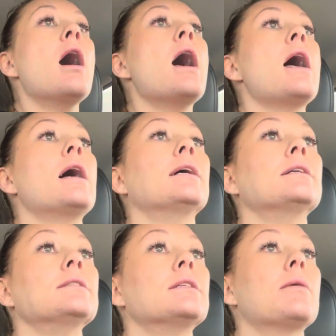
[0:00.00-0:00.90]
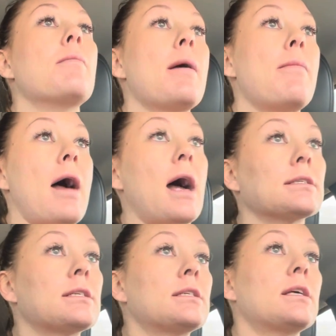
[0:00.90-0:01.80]
and my
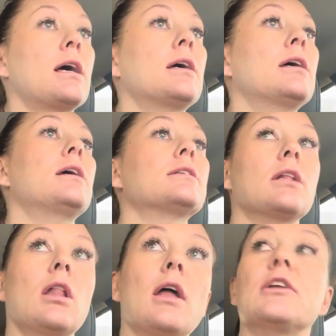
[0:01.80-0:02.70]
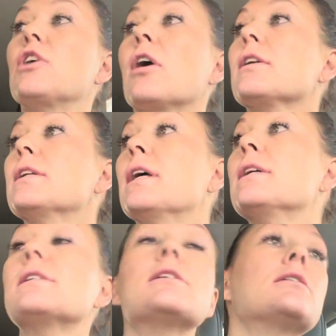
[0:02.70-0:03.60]
past is a lot of
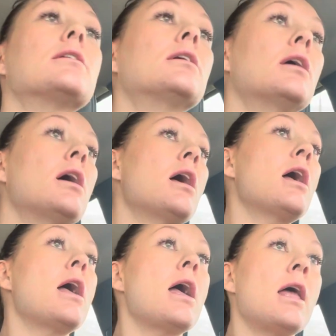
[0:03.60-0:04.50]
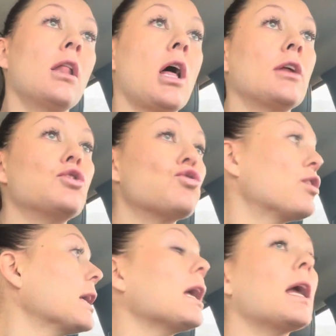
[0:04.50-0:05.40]
darkness and a lot of
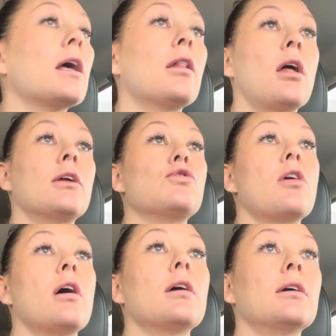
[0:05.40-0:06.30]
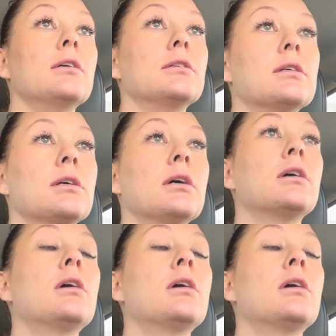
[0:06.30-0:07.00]
drinking, a lot of drugs,